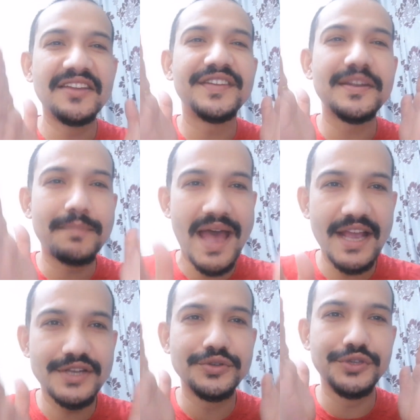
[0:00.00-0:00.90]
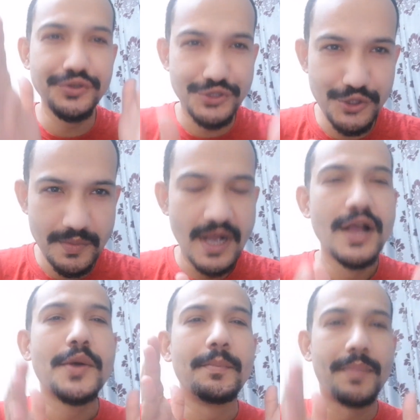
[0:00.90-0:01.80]
feedback to YouTube,
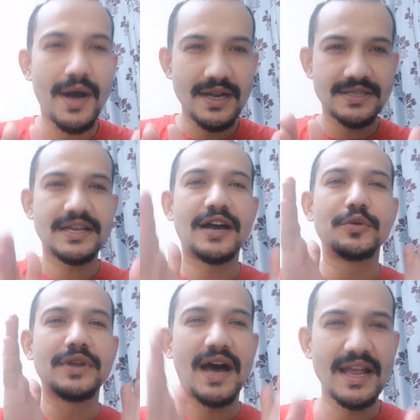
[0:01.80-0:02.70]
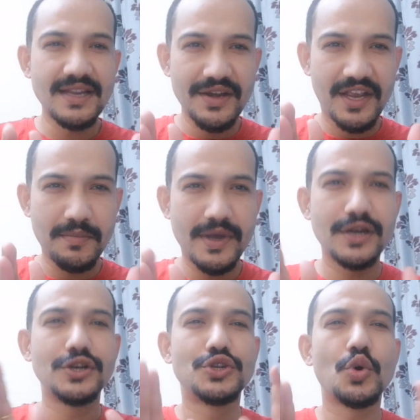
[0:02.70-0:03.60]
but I would highly
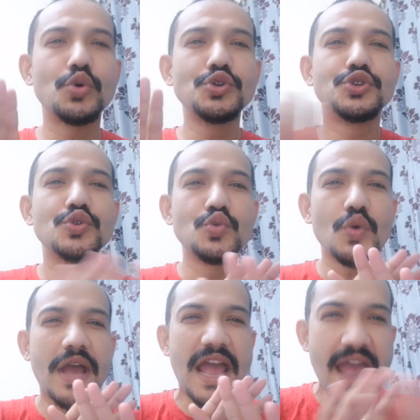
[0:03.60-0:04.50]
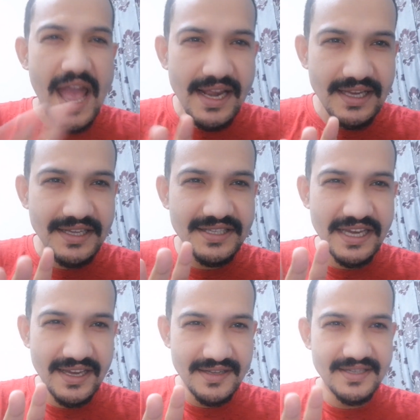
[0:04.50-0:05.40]
recommend don't do any
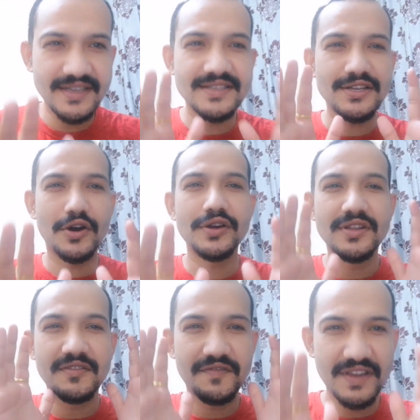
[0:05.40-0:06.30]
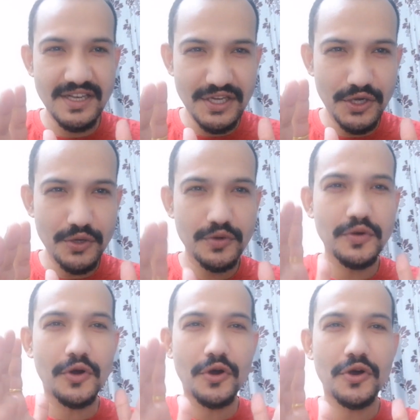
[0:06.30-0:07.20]
changes on your video
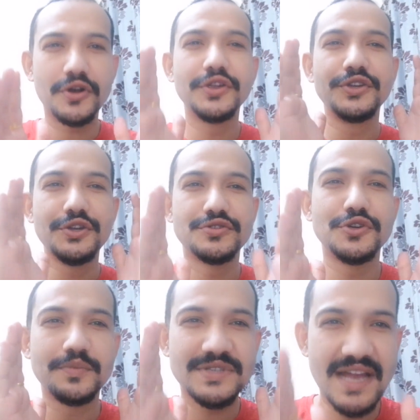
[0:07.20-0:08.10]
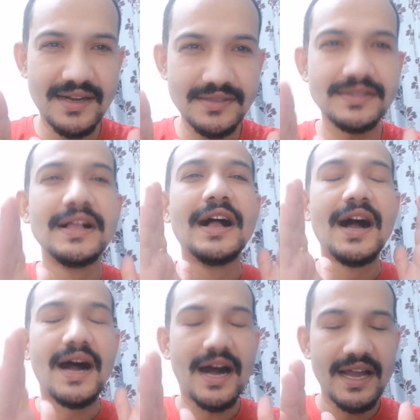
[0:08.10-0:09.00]
or your YouTube channel
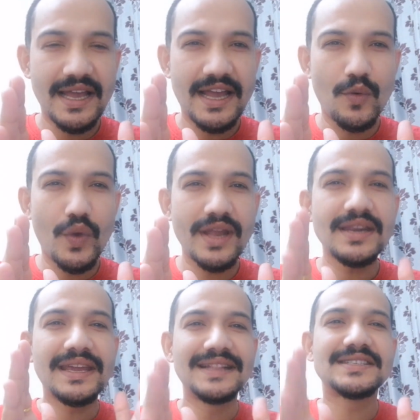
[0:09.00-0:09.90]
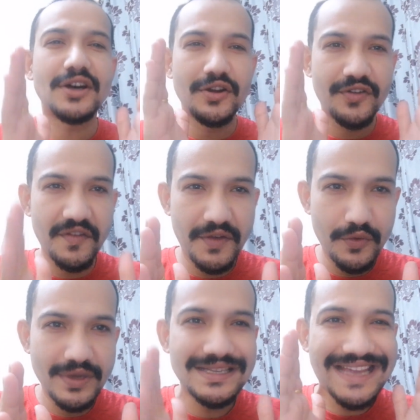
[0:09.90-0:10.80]
when it's on
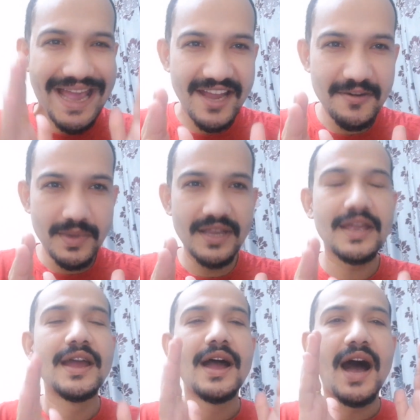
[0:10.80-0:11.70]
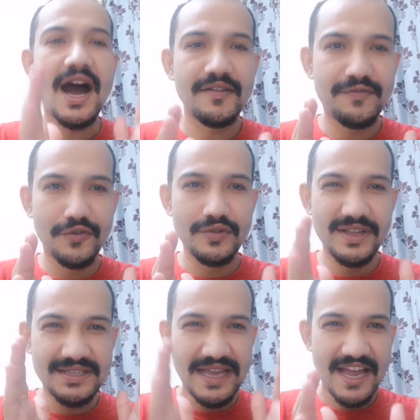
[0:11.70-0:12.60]
review. It can be harmful,
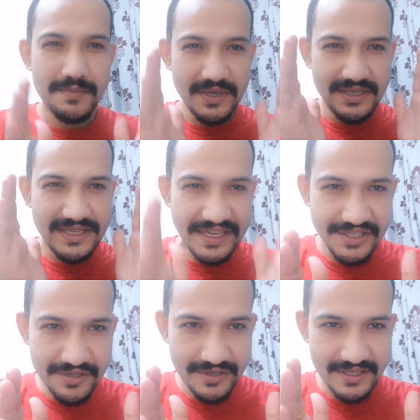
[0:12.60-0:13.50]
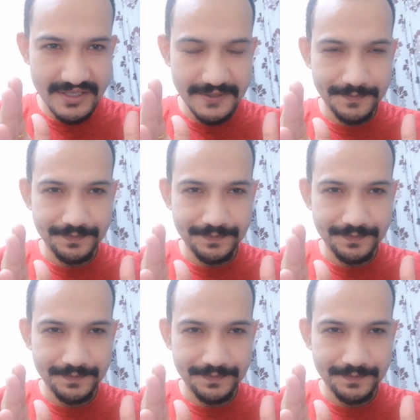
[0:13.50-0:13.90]
it can be dangerous.